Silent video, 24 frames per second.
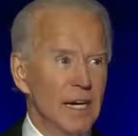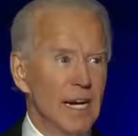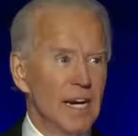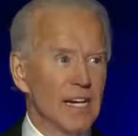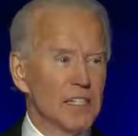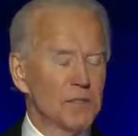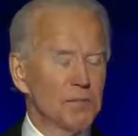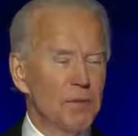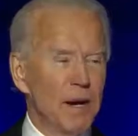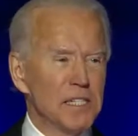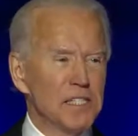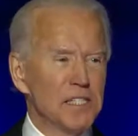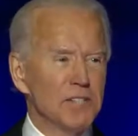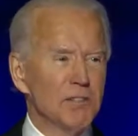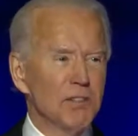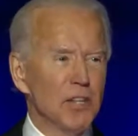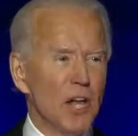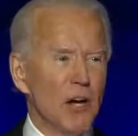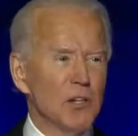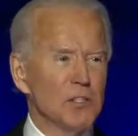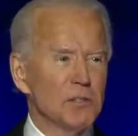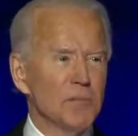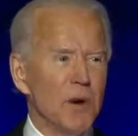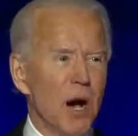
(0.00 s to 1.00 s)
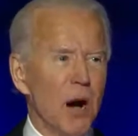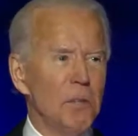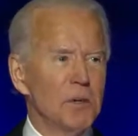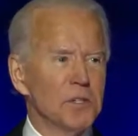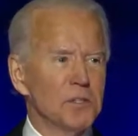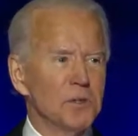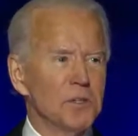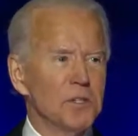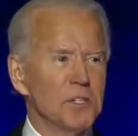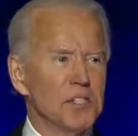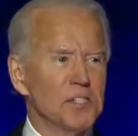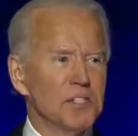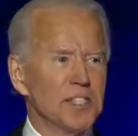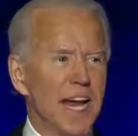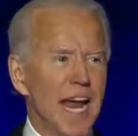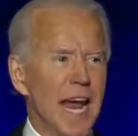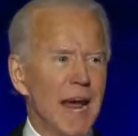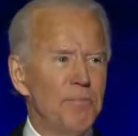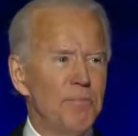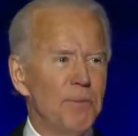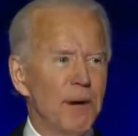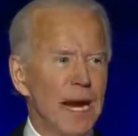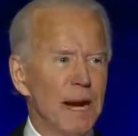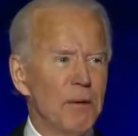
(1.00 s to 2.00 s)
and especially for those moments when this
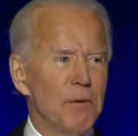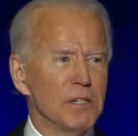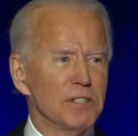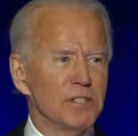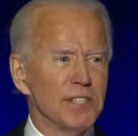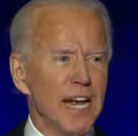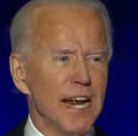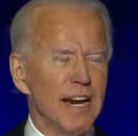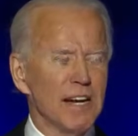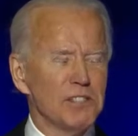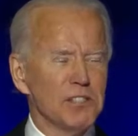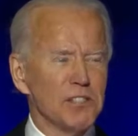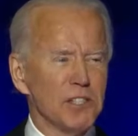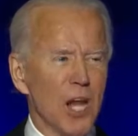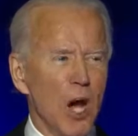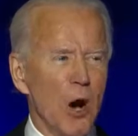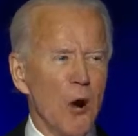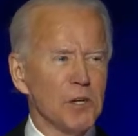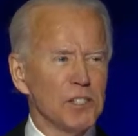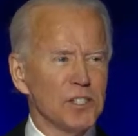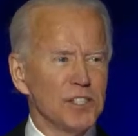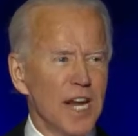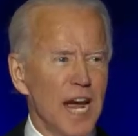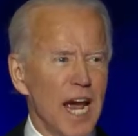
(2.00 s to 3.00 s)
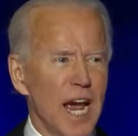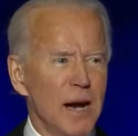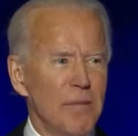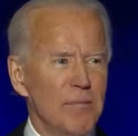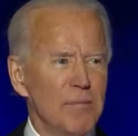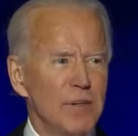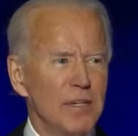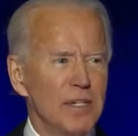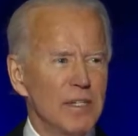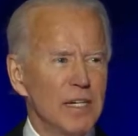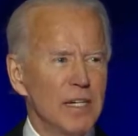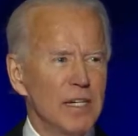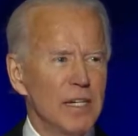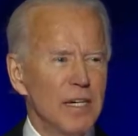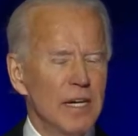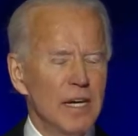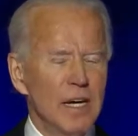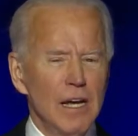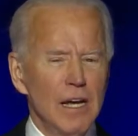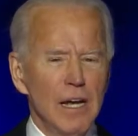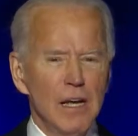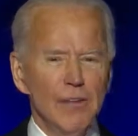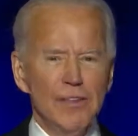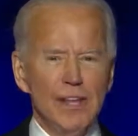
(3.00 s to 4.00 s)
campaign was at its lowest ebb.
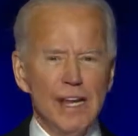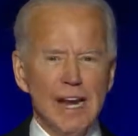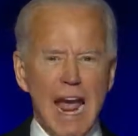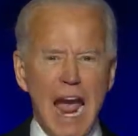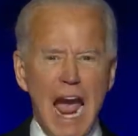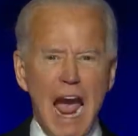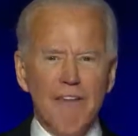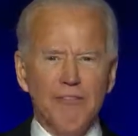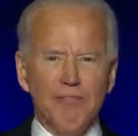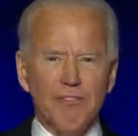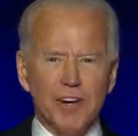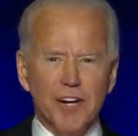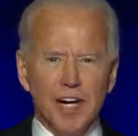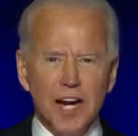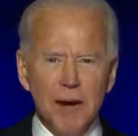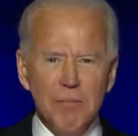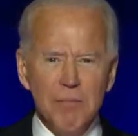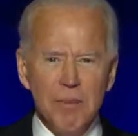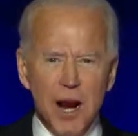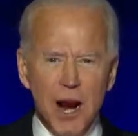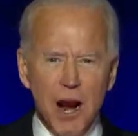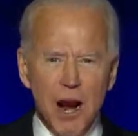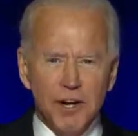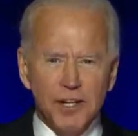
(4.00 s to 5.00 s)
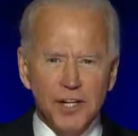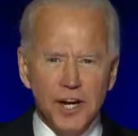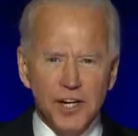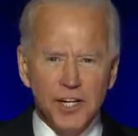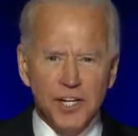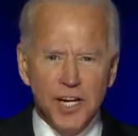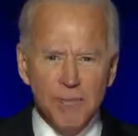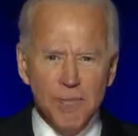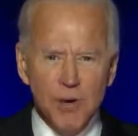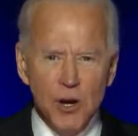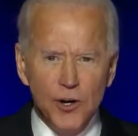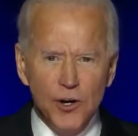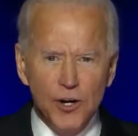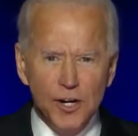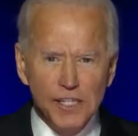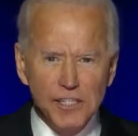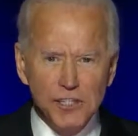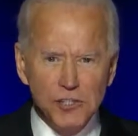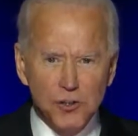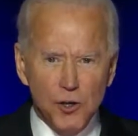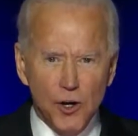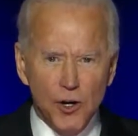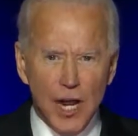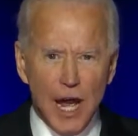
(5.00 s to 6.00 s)
The African American community
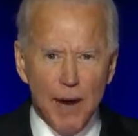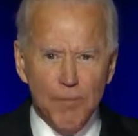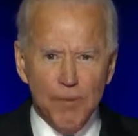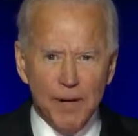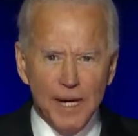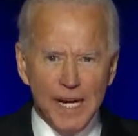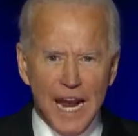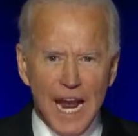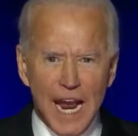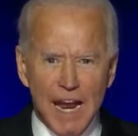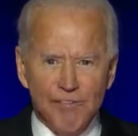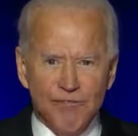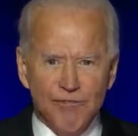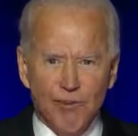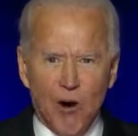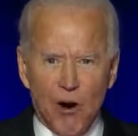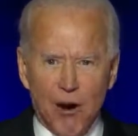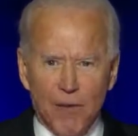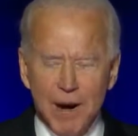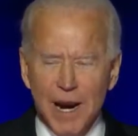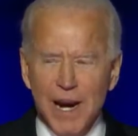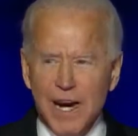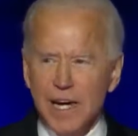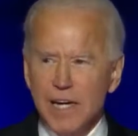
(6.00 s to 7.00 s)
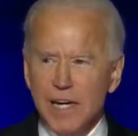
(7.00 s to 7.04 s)
stood up again for me.